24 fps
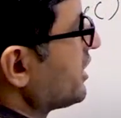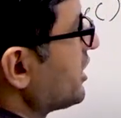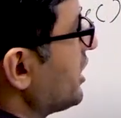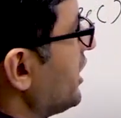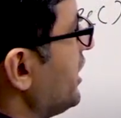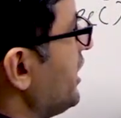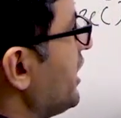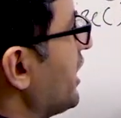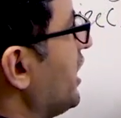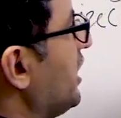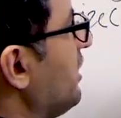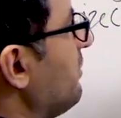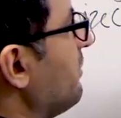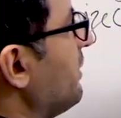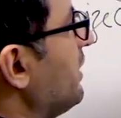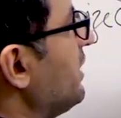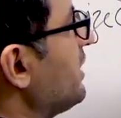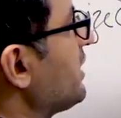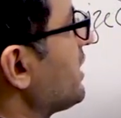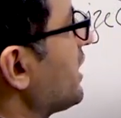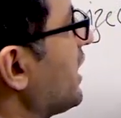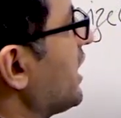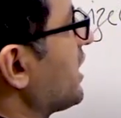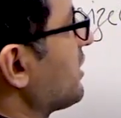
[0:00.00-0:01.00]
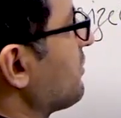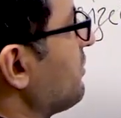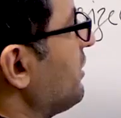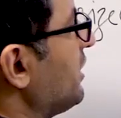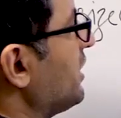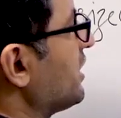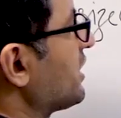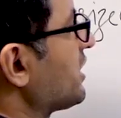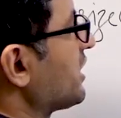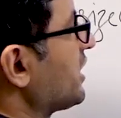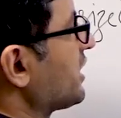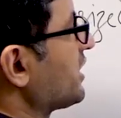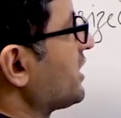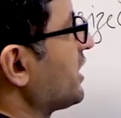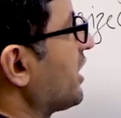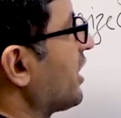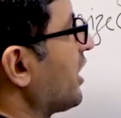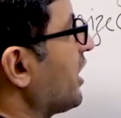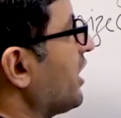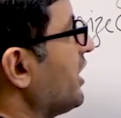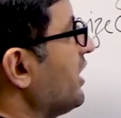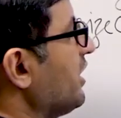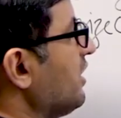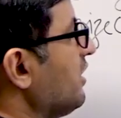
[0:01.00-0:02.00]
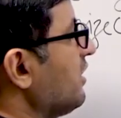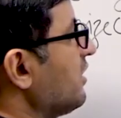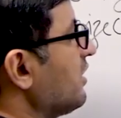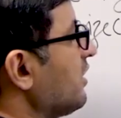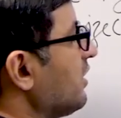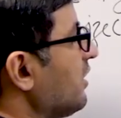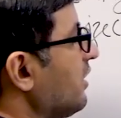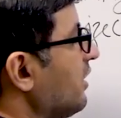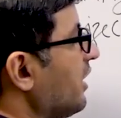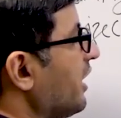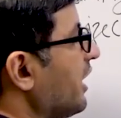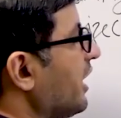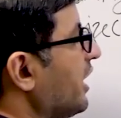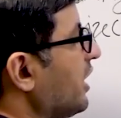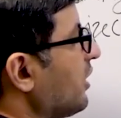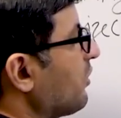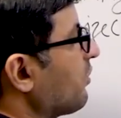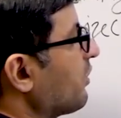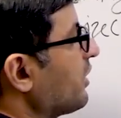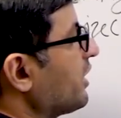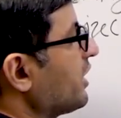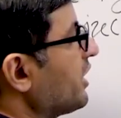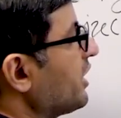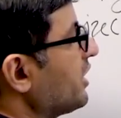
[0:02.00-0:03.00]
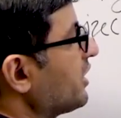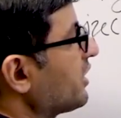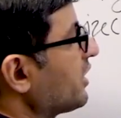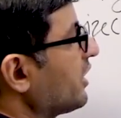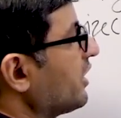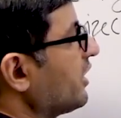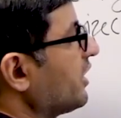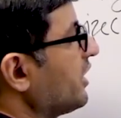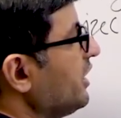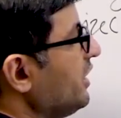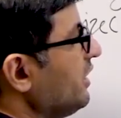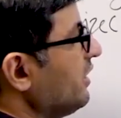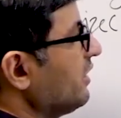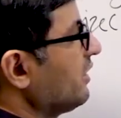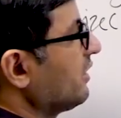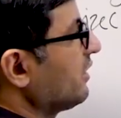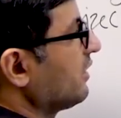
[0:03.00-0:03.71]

3 elements as we discussed earlier: 10, 20, 30.